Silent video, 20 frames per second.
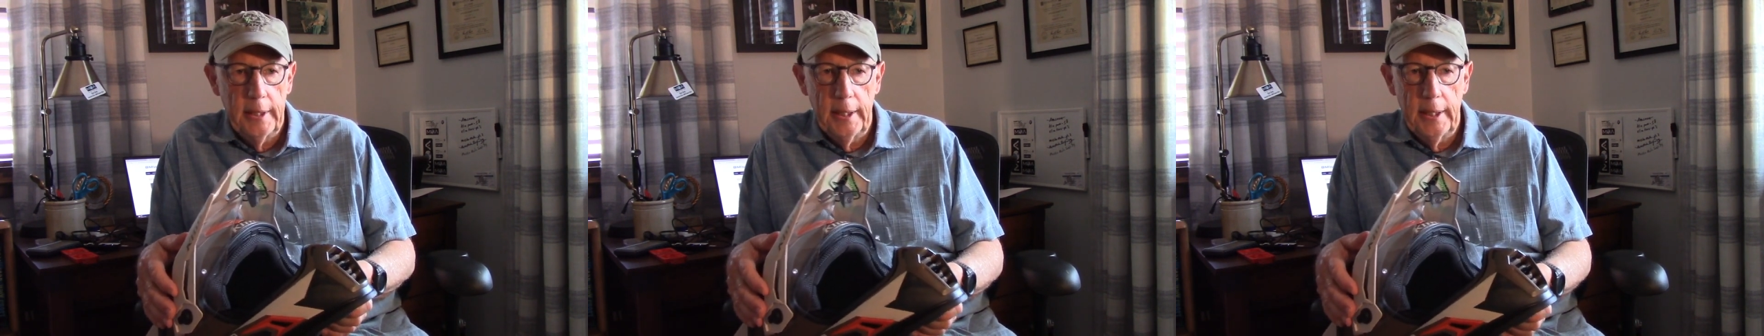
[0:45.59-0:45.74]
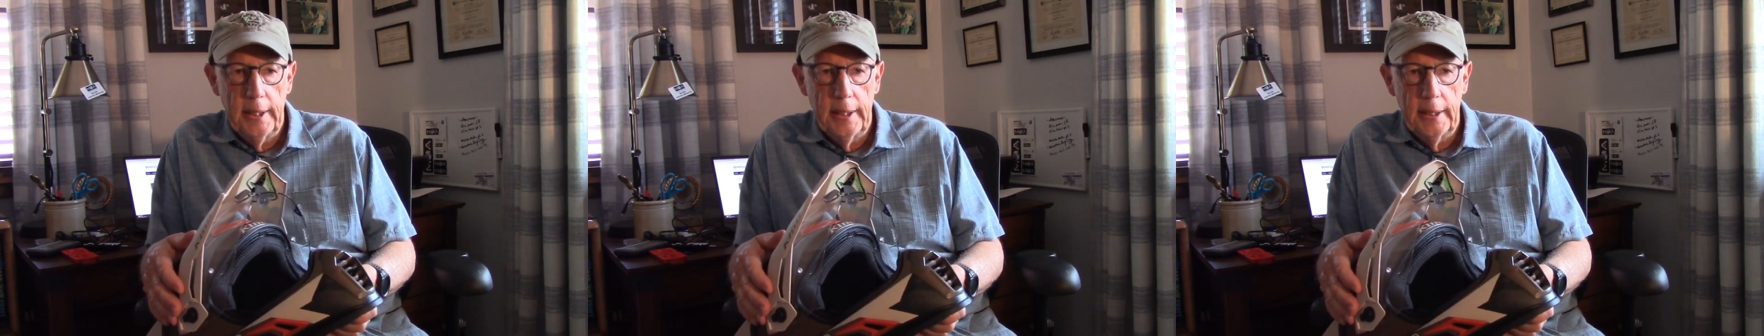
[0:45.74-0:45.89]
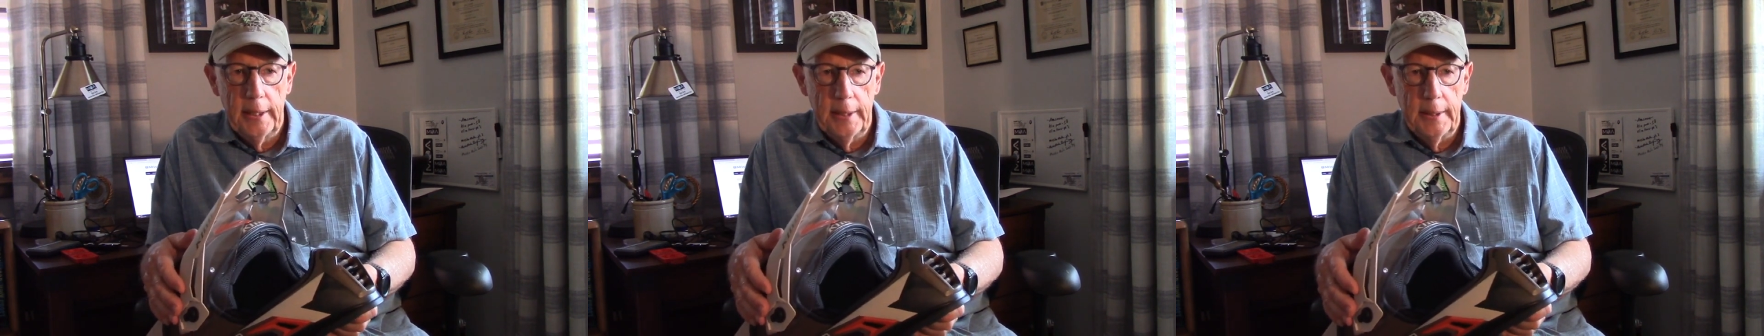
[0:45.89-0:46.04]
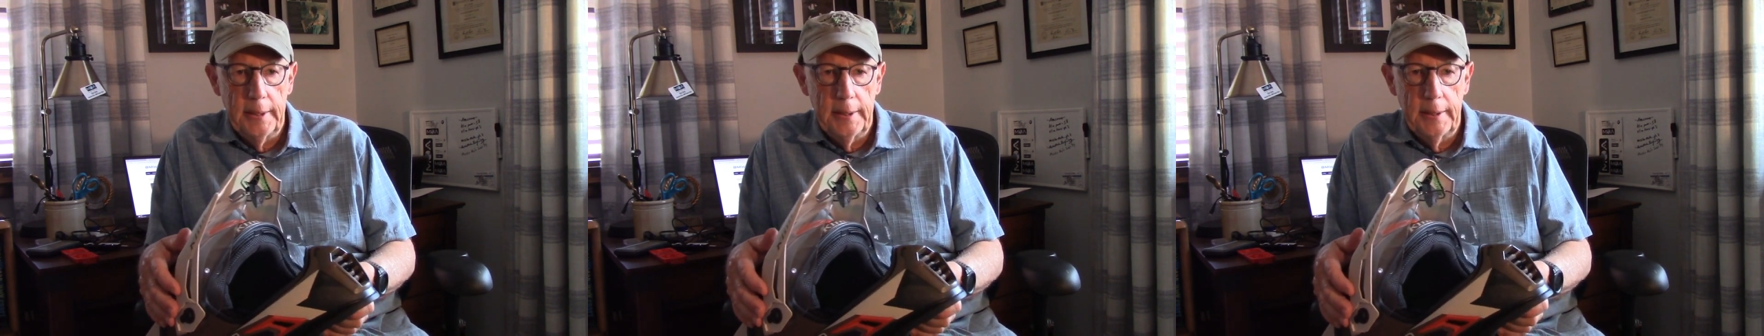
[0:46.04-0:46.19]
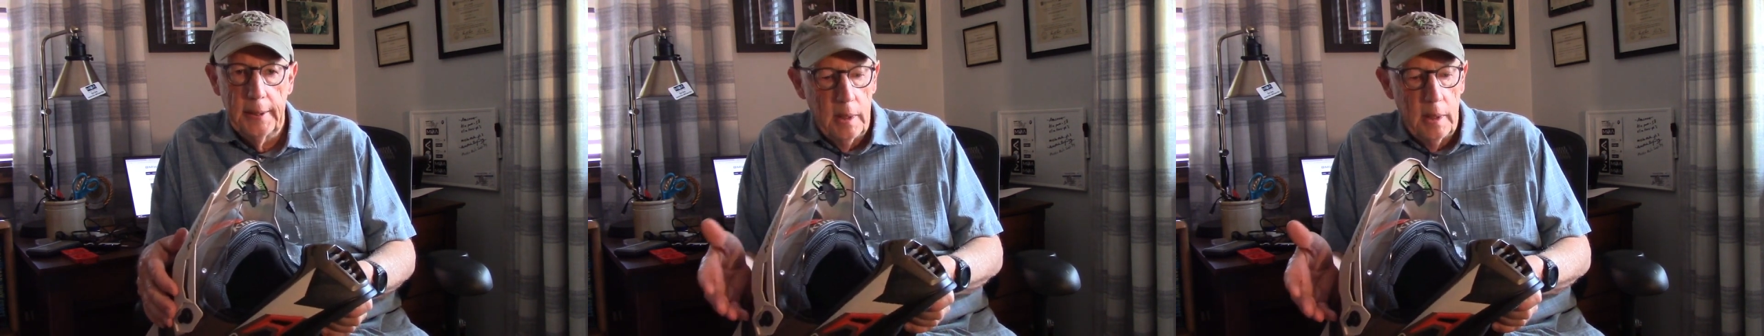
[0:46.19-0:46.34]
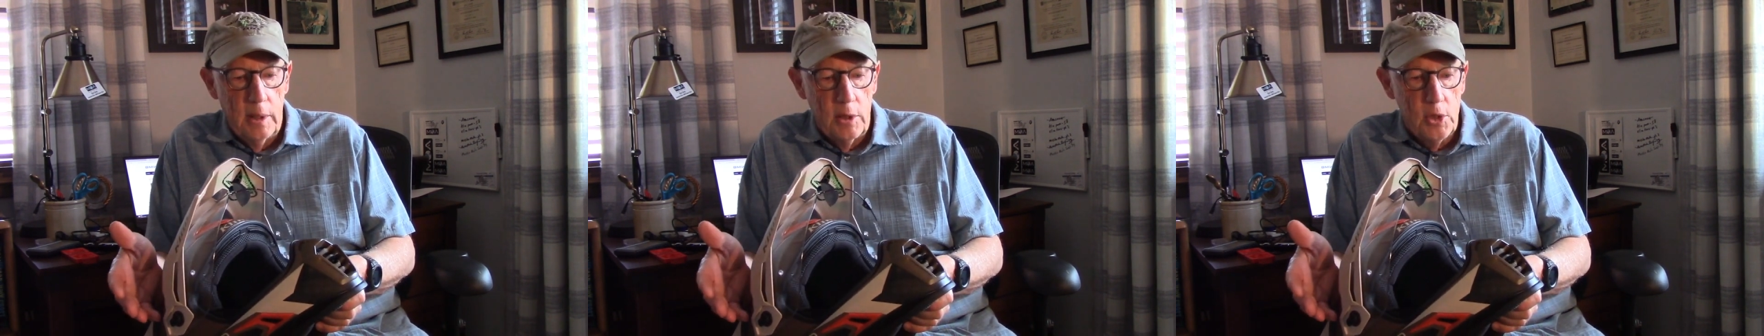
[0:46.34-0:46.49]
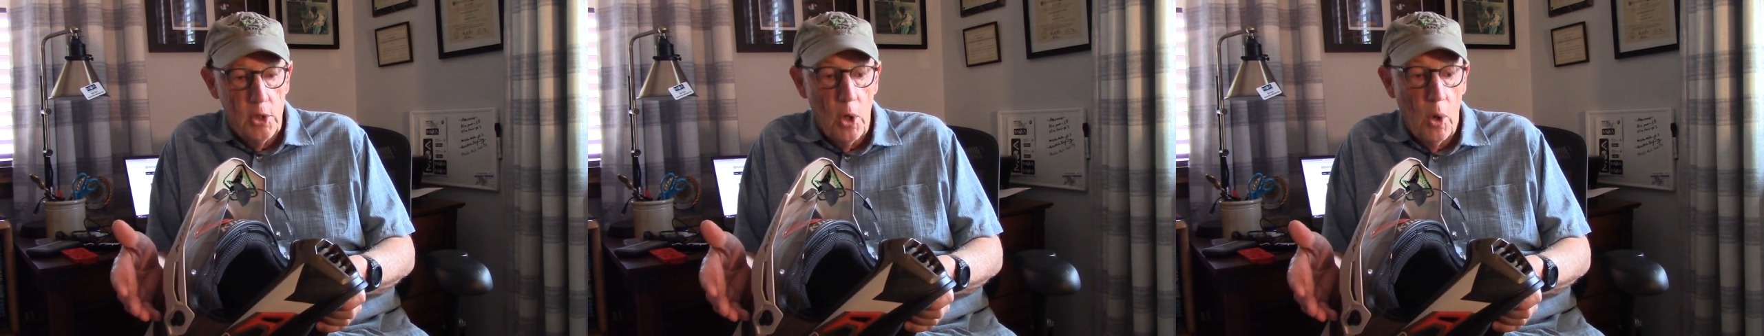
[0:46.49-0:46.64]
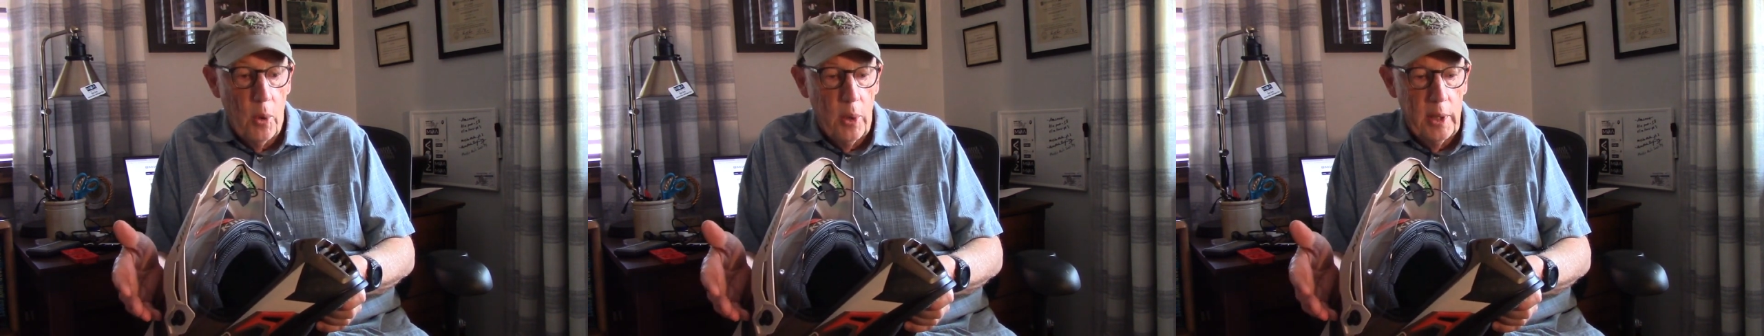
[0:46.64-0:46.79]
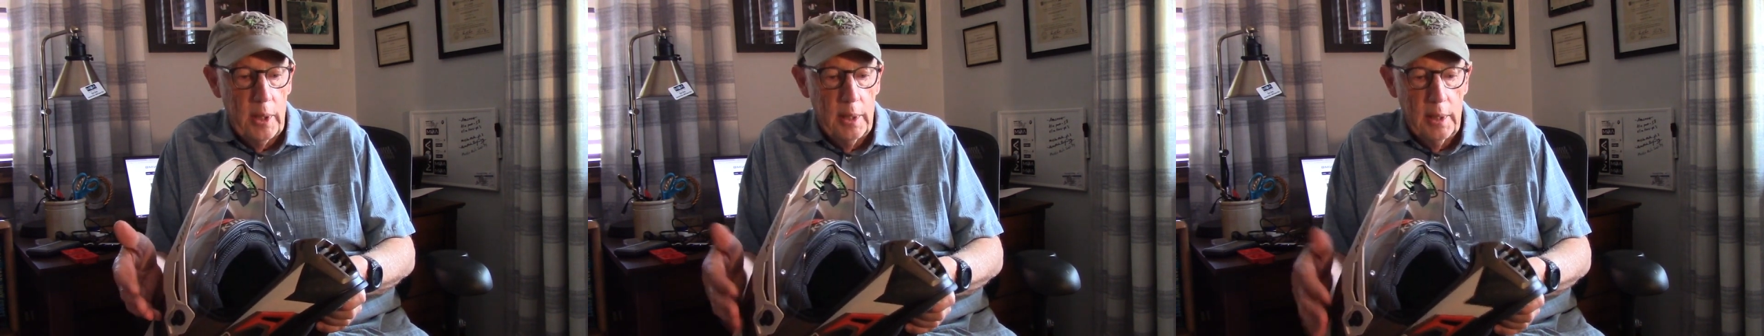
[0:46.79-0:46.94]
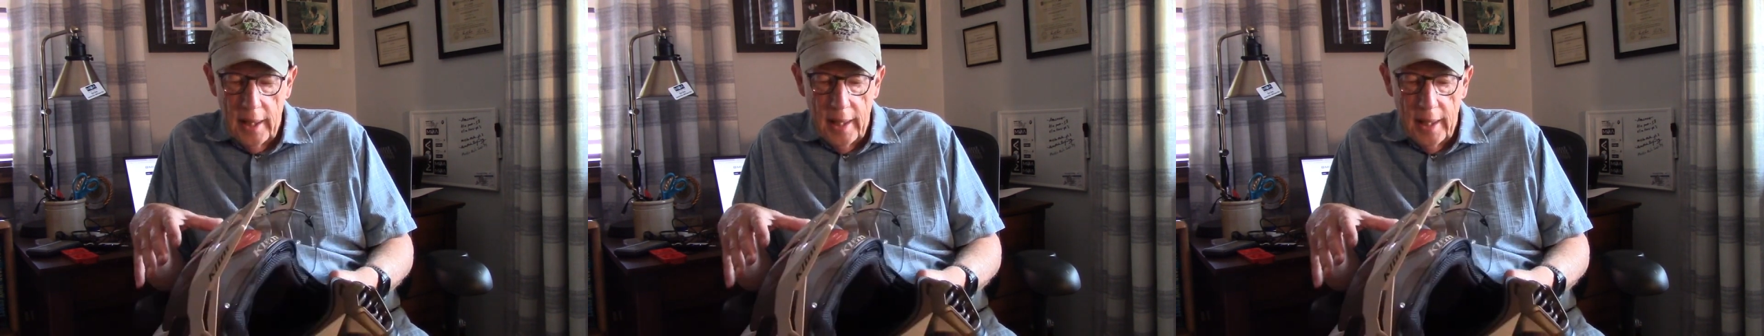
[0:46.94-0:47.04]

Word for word: and, and Shoei.